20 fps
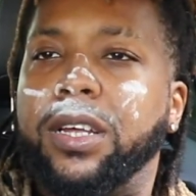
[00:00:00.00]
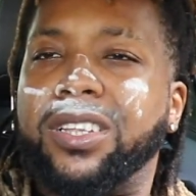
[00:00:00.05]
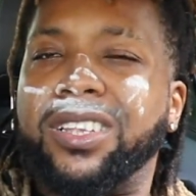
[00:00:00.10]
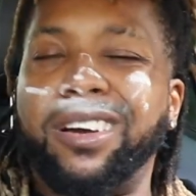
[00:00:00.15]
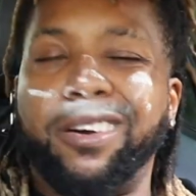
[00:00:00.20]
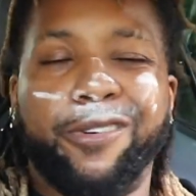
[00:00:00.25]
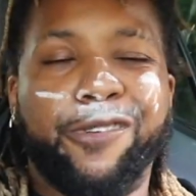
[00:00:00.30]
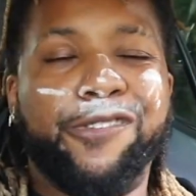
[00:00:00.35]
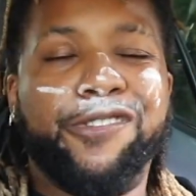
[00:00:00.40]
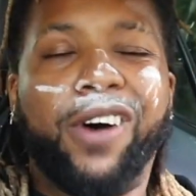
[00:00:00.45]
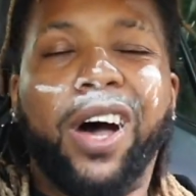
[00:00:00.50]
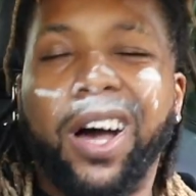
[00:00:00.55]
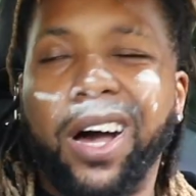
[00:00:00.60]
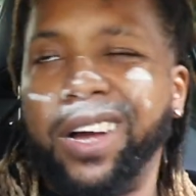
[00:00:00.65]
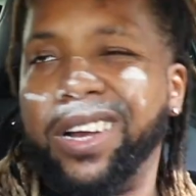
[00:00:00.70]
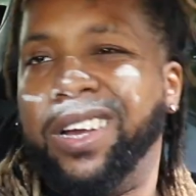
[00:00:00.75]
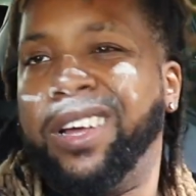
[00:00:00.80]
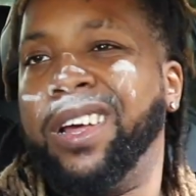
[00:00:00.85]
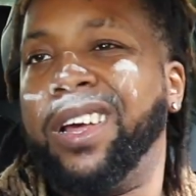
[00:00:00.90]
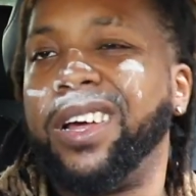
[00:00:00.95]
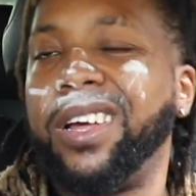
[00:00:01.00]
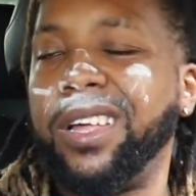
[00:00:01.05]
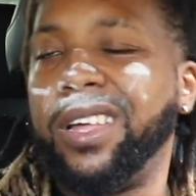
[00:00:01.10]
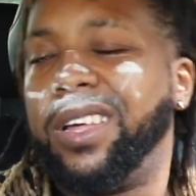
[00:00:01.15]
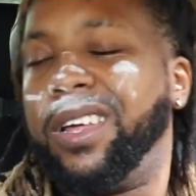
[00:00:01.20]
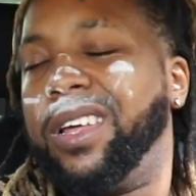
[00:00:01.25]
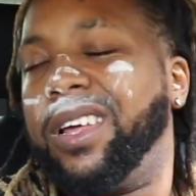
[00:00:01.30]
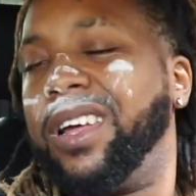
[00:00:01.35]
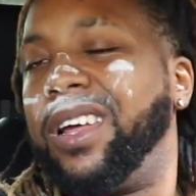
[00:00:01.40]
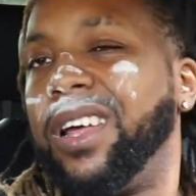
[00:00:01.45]
The fuck? Okay.
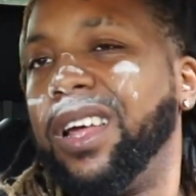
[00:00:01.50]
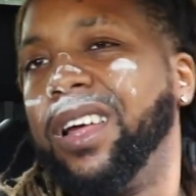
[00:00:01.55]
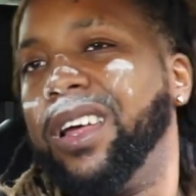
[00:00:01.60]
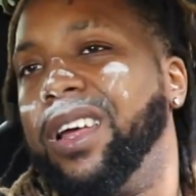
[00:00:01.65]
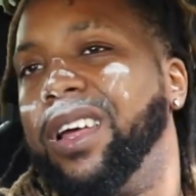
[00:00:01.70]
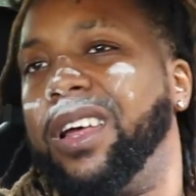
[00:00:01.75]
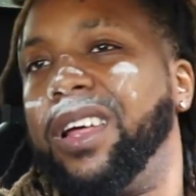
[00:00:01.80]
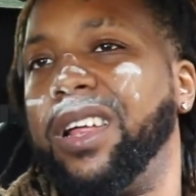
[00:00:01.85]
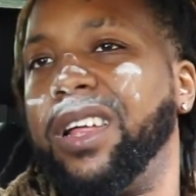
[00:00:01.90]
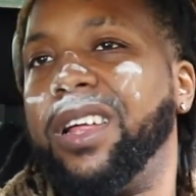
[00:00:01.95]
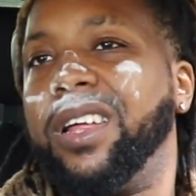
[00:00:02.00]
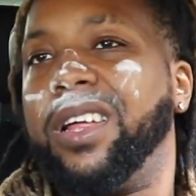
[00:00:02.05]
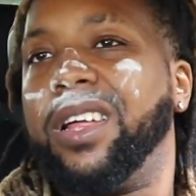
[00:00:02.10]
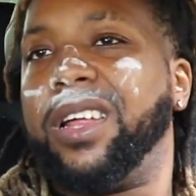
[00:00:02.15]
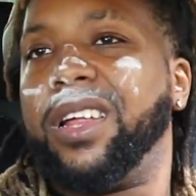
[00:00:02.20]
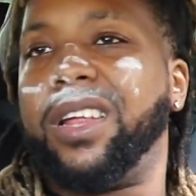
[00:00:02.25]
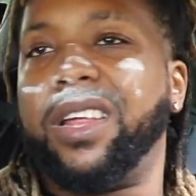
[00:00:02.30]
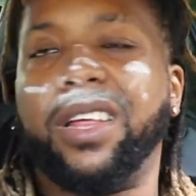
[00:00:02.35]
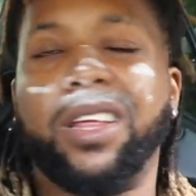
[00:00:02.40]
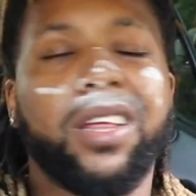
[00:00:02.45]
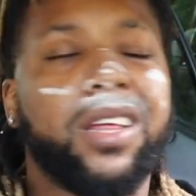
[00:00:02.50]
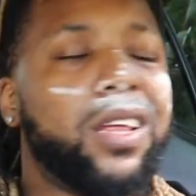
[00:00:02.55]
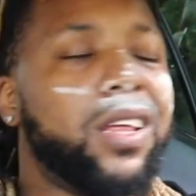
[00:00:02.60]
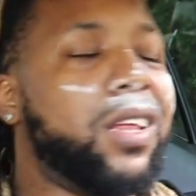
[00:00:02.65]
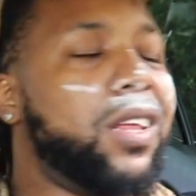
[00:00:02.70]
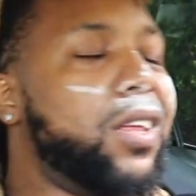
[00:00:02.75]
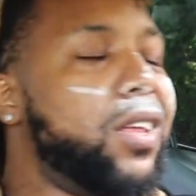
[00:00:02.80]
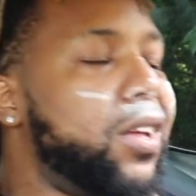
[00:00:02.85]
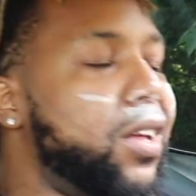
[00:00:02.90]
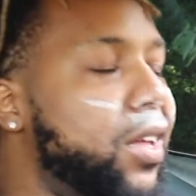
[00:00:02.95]
I'm messing
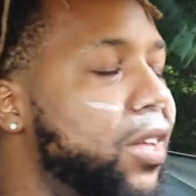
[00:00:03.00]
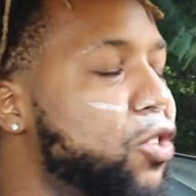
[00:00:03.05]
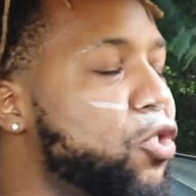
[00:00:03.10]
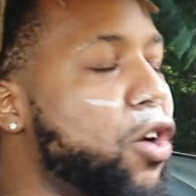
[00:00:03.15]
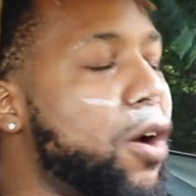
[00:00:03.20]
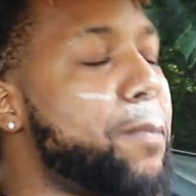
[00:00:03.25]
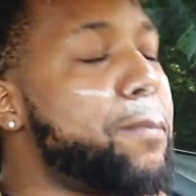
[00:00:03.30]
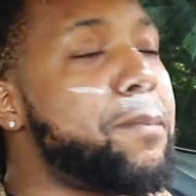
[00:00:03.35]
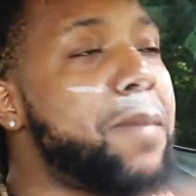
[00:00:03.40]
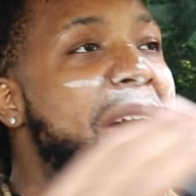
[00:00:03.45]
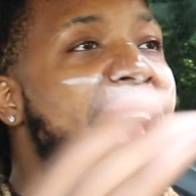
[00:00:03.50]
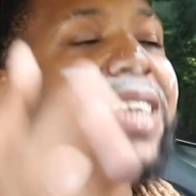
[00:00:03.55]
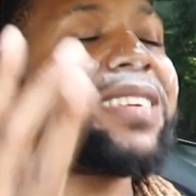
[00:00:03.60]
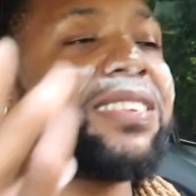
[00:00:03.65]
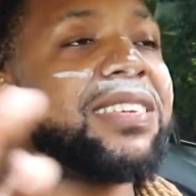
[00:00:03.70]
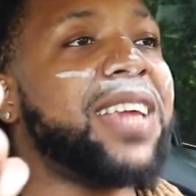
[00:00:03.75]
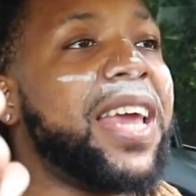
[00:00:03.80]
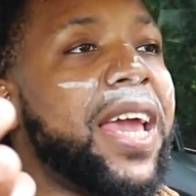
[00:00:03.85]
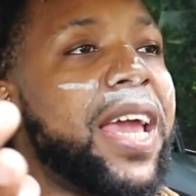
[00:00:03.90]
your money you're up. Messing.